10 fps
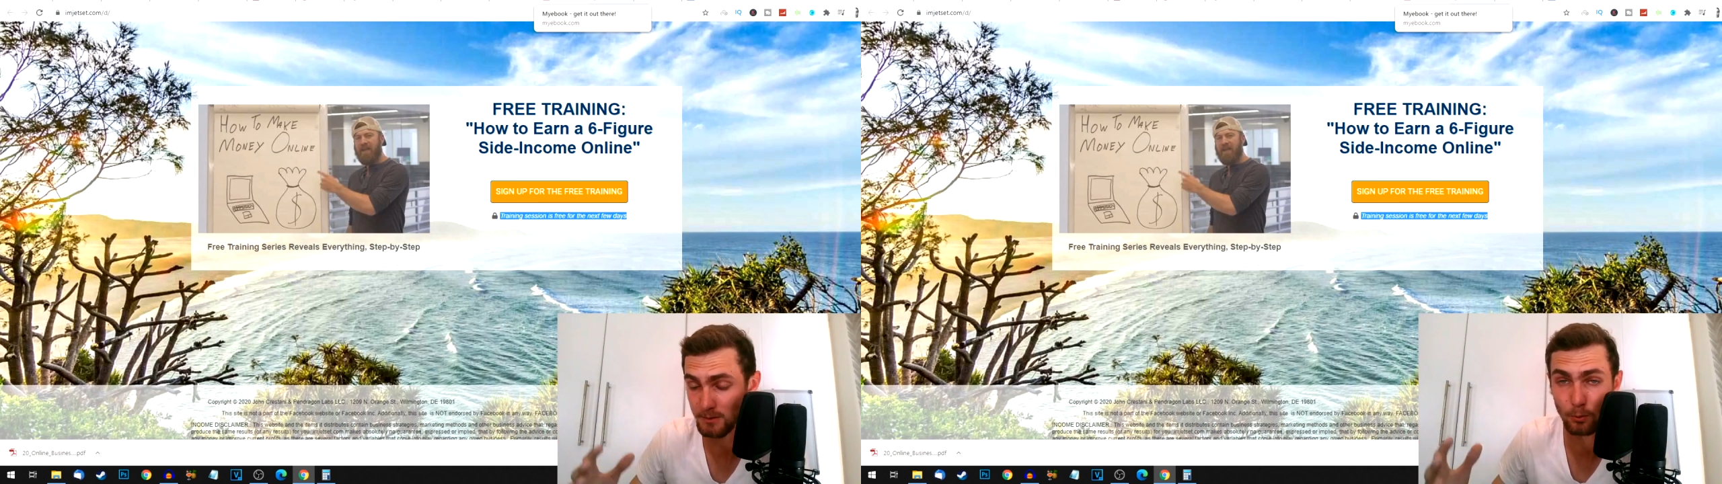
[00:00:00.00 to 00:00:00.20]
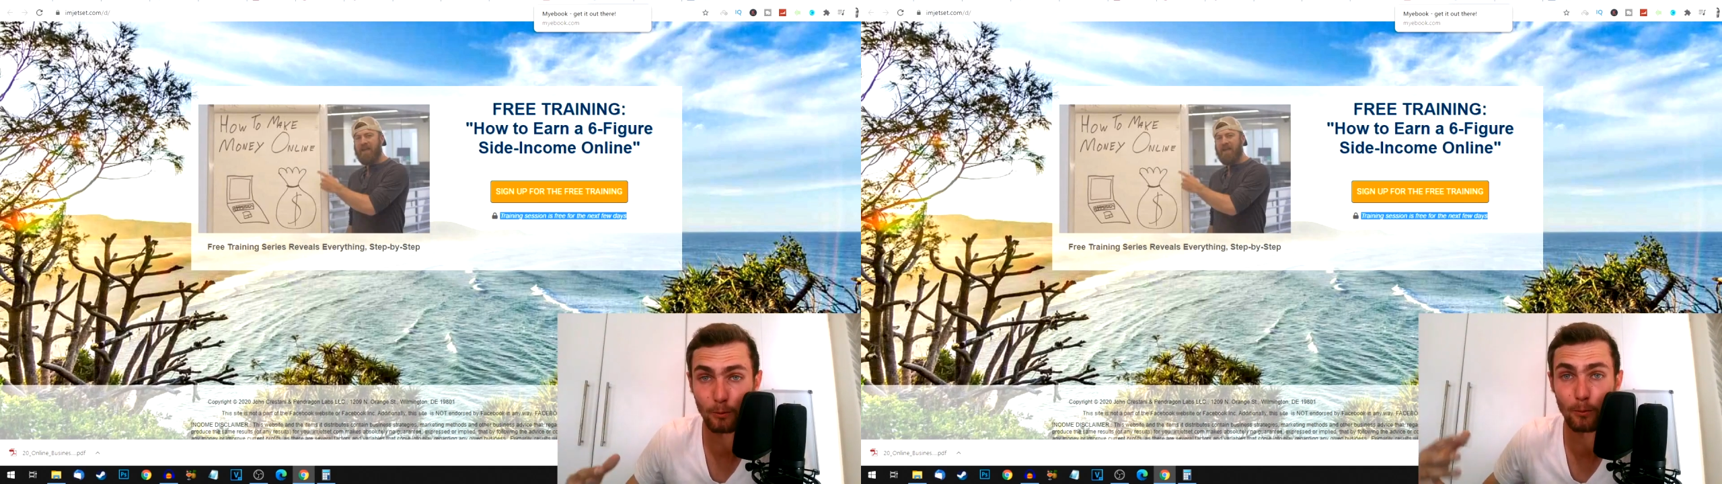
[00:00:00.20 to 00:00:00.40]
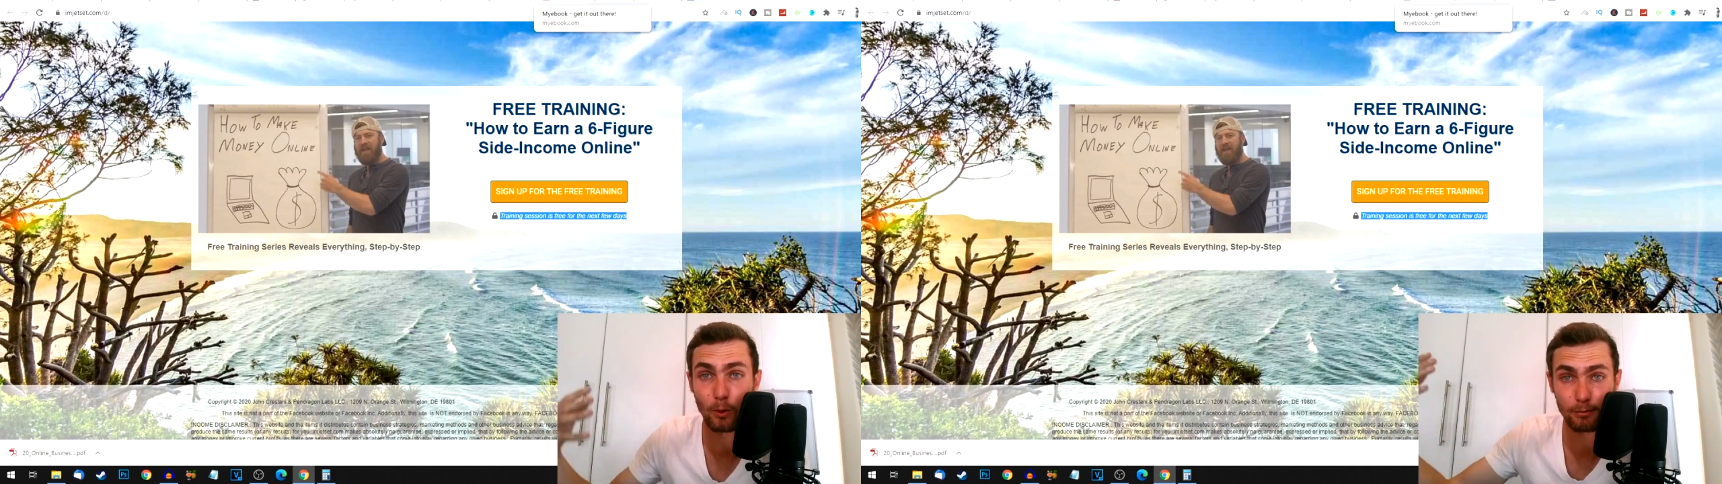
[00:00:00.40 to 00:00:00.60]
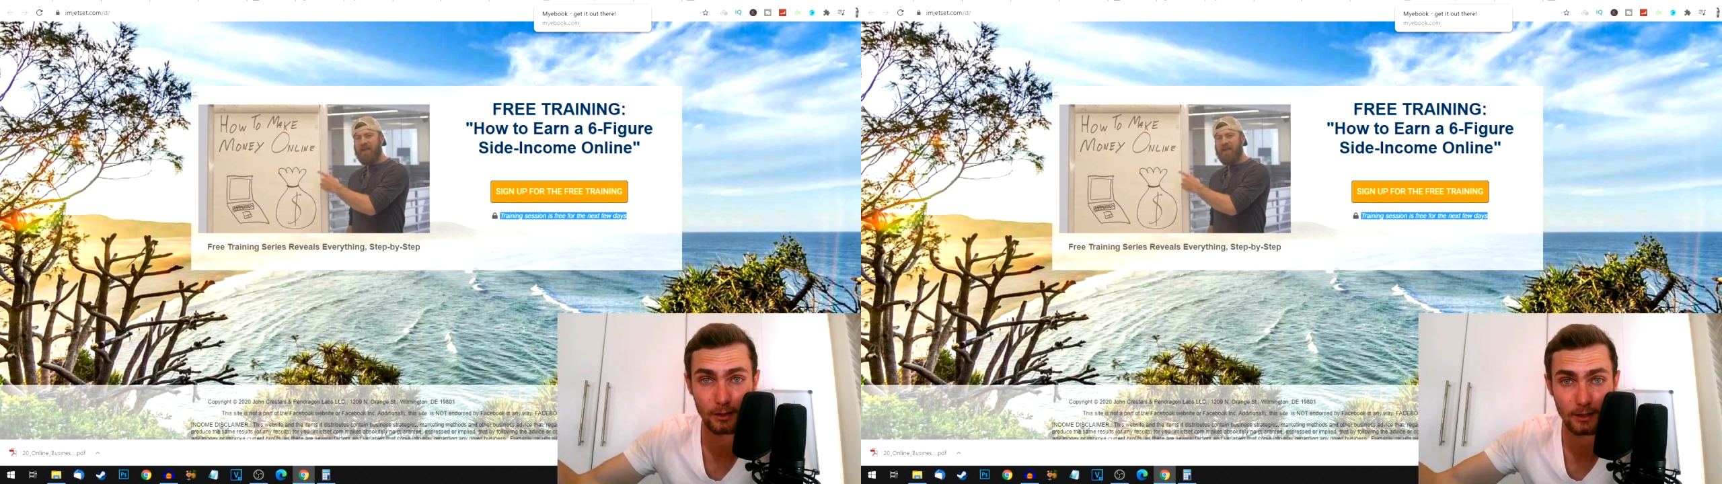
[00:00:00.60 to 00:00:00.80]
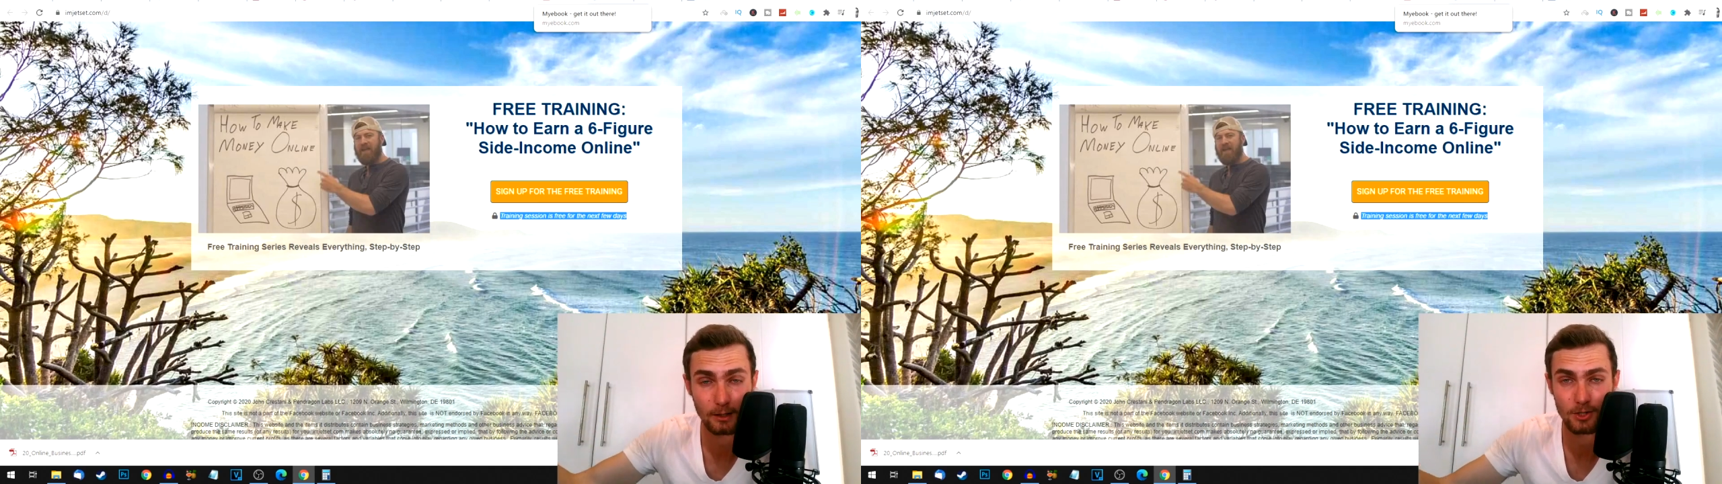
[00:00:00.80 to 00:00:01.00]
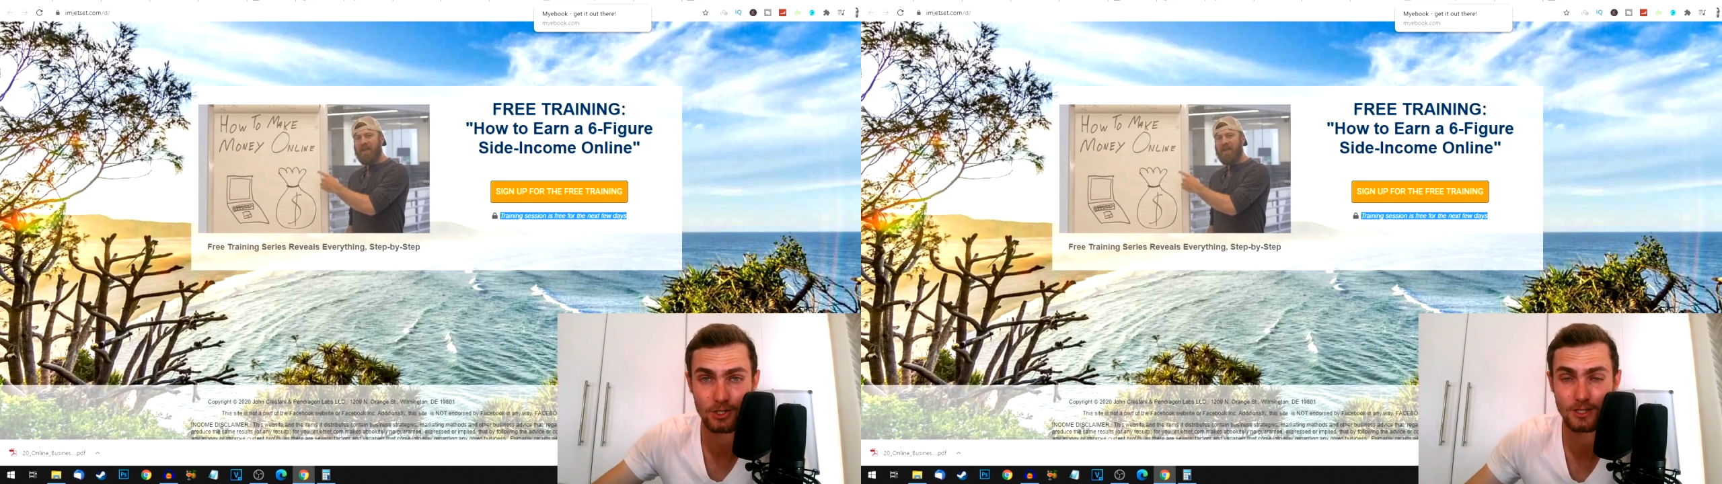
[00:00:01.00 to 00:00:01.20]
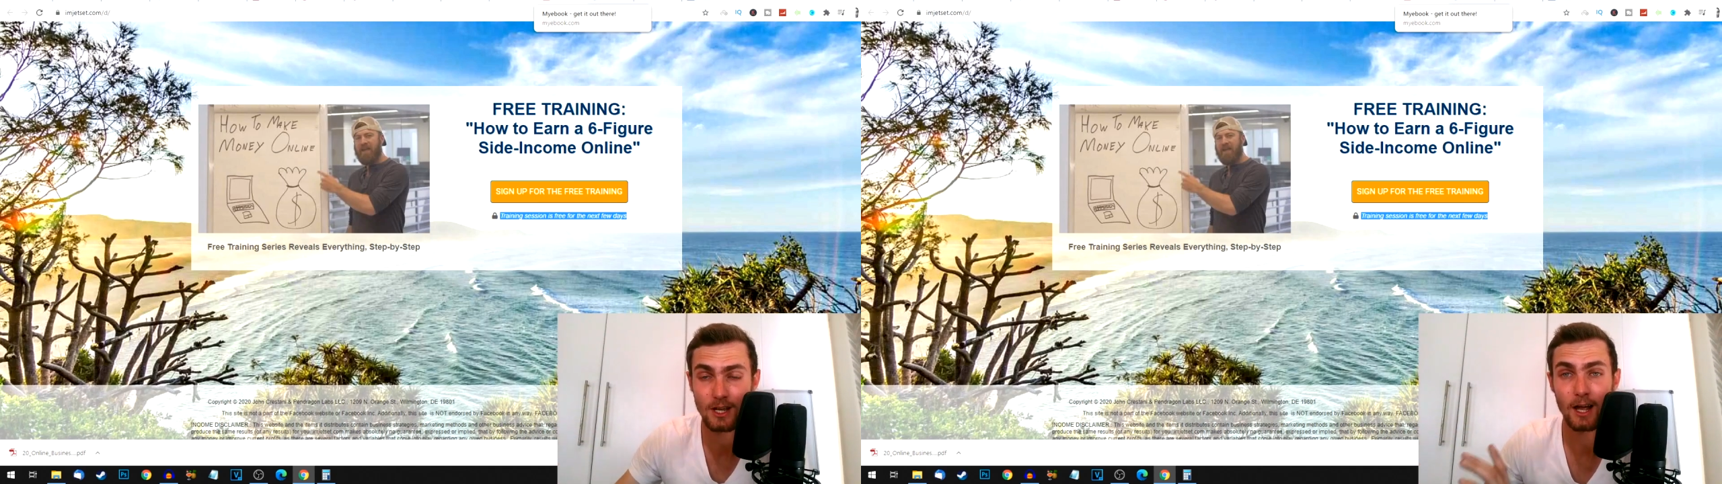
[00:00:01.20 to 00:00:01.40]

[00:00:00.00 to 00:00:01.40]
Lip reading: more and more affiliate commissions